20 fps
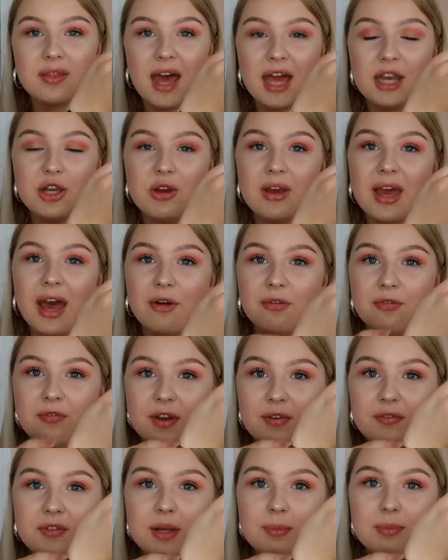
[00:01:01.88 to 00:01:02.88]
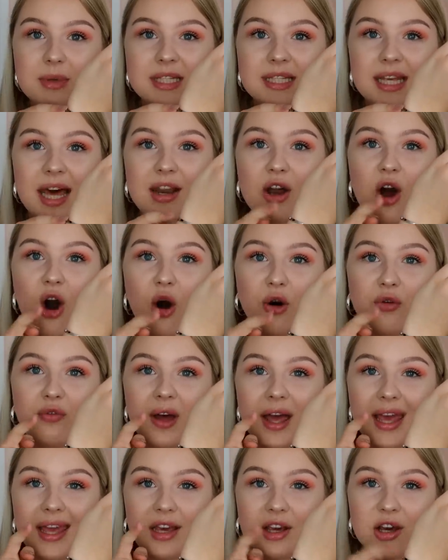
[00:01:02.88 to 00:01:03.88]
then you get 50% off
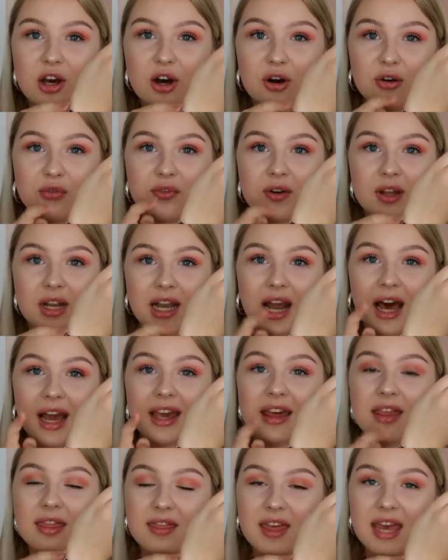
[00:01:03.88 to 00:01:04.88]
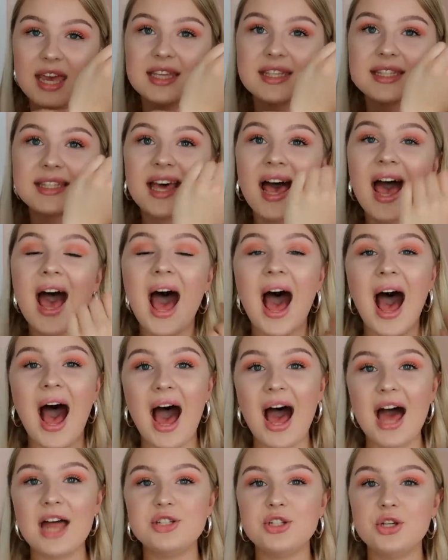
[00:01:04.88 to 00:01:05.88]
a cuff like this.
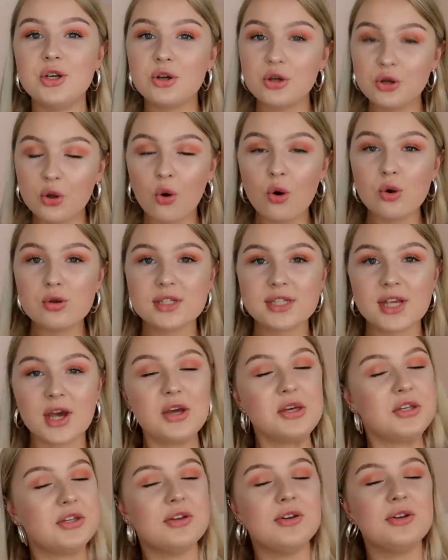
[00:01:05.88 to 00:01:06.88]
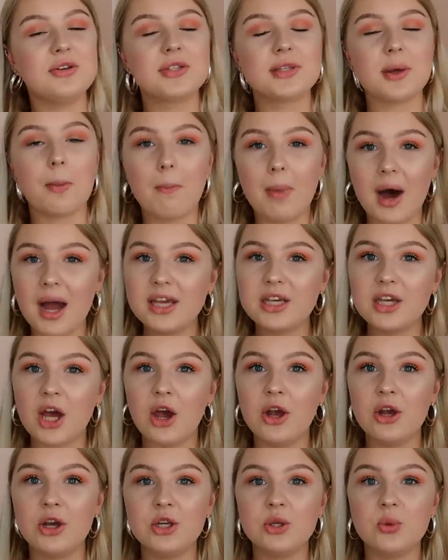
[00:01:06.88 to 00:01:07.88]
And you can also use my
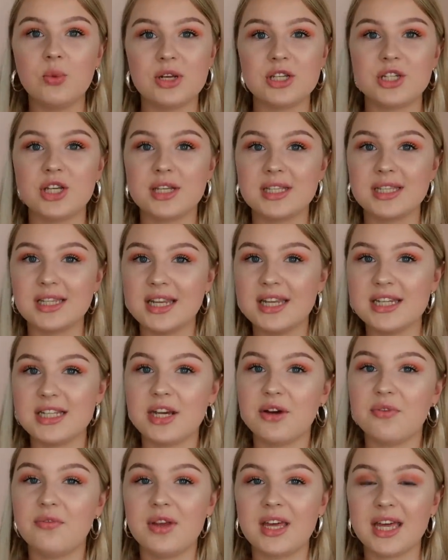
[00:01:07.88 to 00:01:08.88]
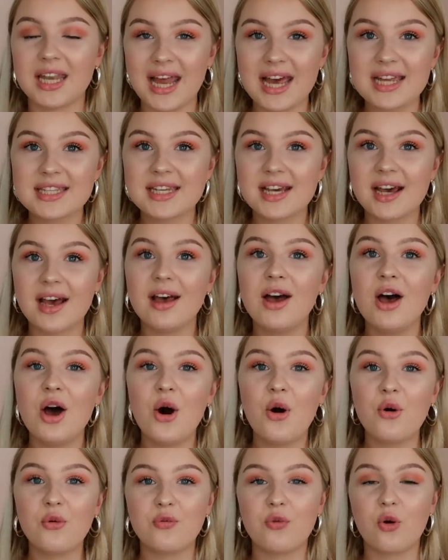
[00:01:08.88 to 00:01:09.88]
code, which is Lydia Violeta,
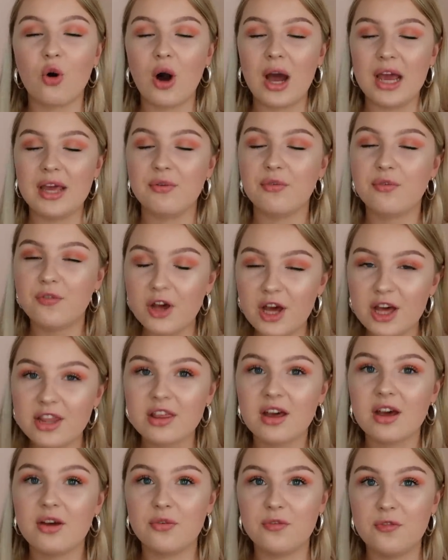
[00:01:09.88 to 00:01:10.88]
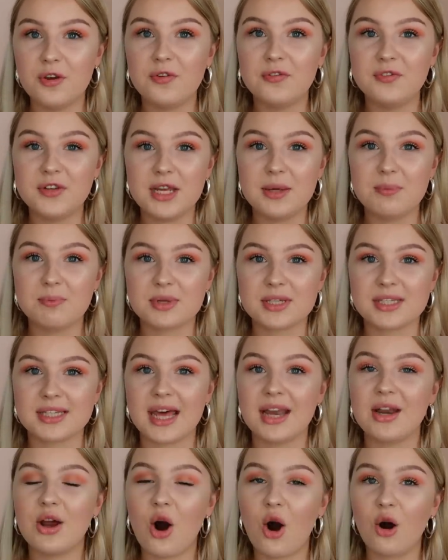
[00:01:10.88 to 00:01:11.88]
for a further
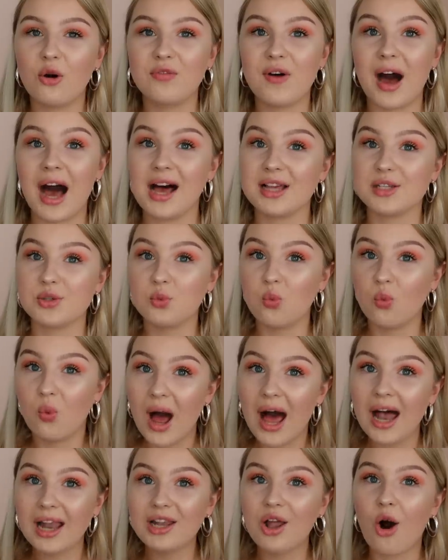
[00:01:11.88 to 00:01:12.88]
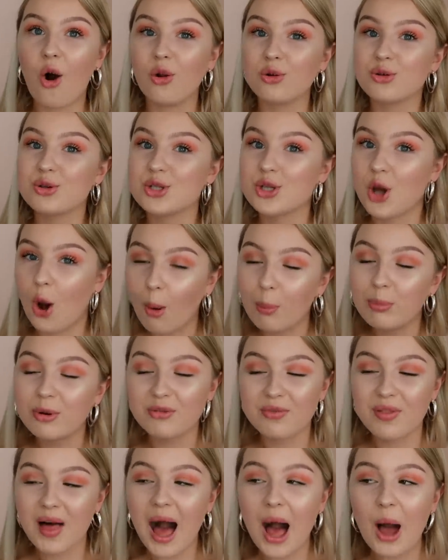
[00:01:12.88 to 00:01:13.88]
15% off as well on top
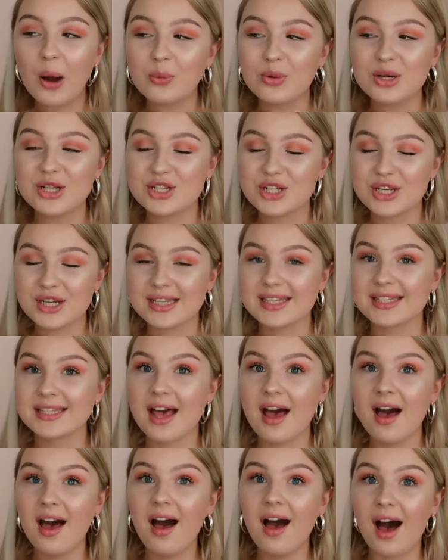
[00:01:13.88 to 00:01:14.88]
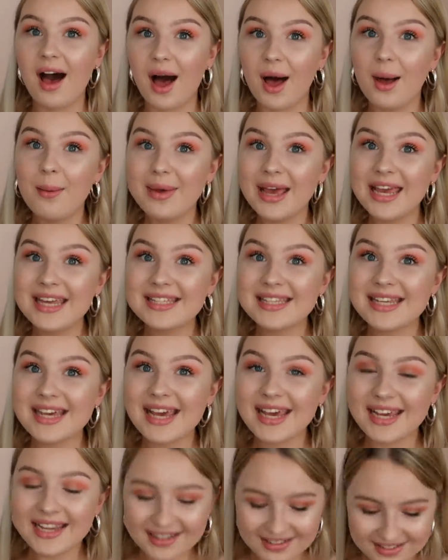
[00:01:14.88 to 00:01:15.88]
of that, which is
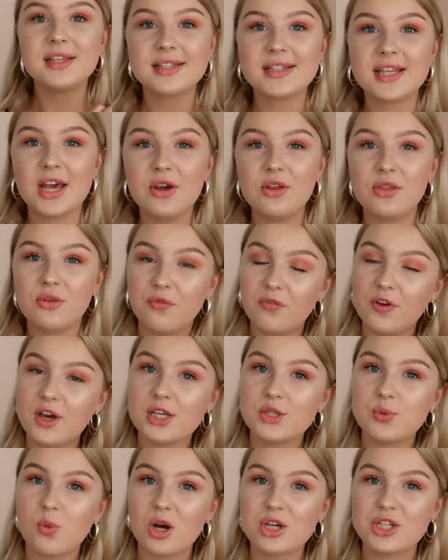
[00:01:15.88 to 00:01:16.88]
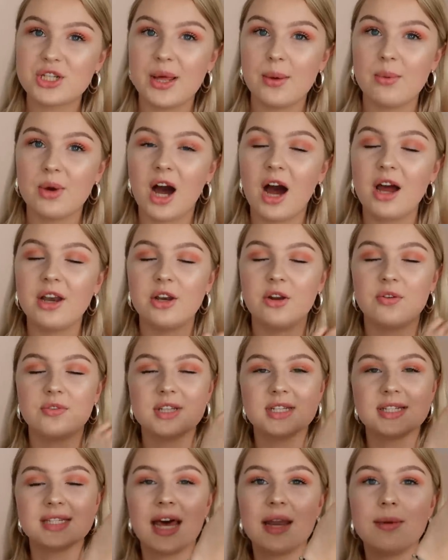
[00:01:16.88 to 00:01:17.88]
amazing. So the first watch they were kind enough
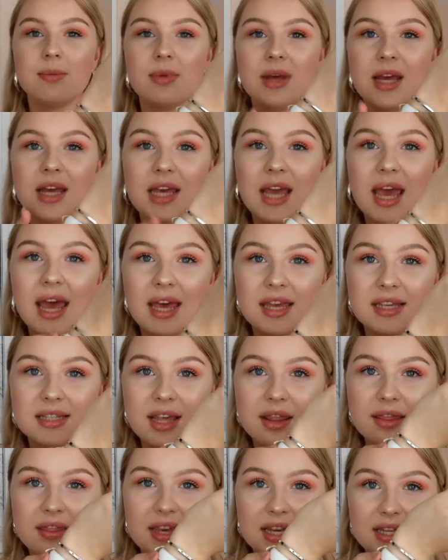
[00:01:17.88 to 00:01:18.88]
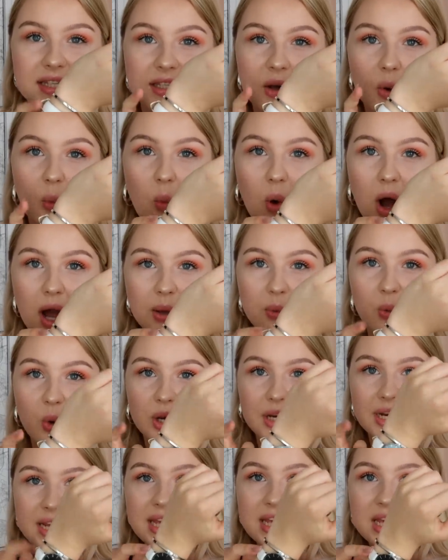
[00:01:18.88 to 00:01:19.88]
to send me is this white
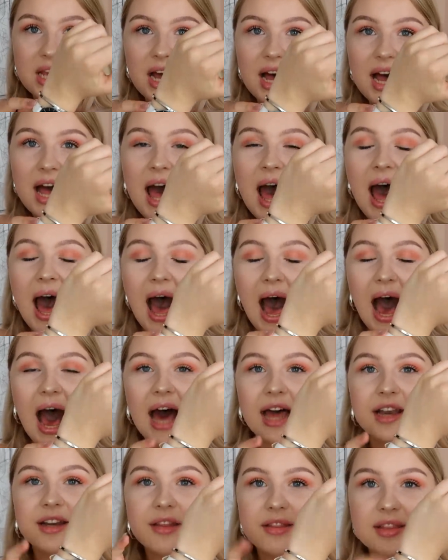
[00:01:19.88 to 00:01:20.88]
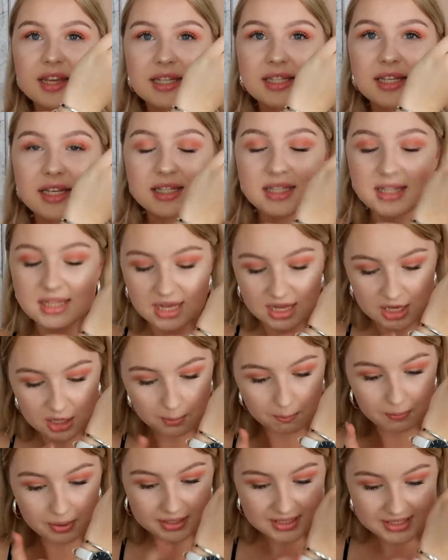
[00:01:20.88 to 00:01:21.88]
one here, and this is
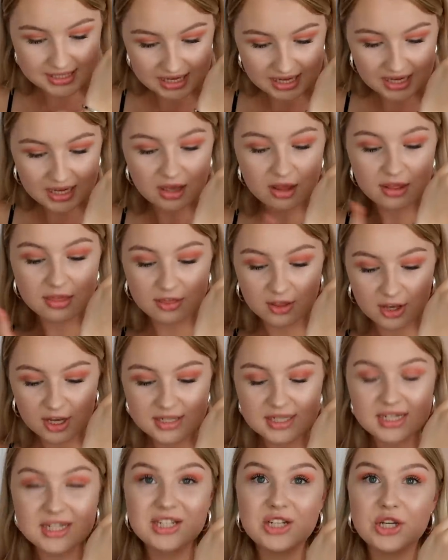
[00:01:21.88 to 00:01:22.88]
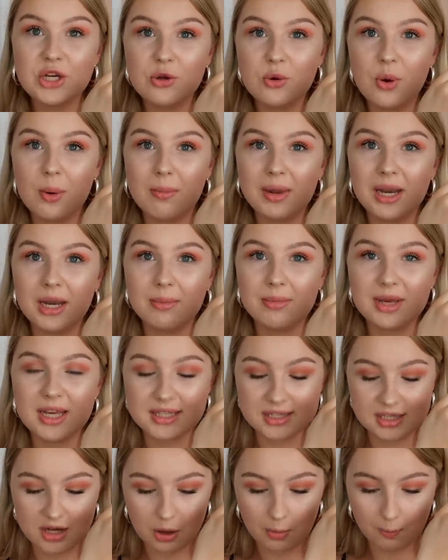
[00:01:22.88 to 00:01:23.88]
the petite
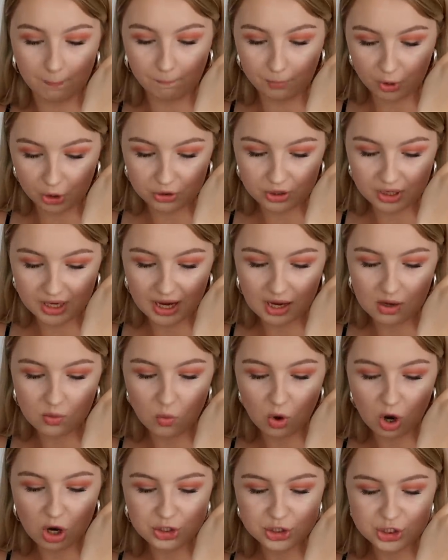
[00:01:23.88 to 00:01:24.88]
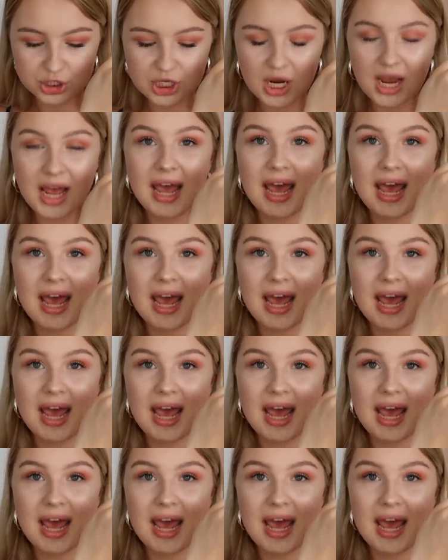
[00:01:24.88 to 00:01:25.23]
32mm Bondi watch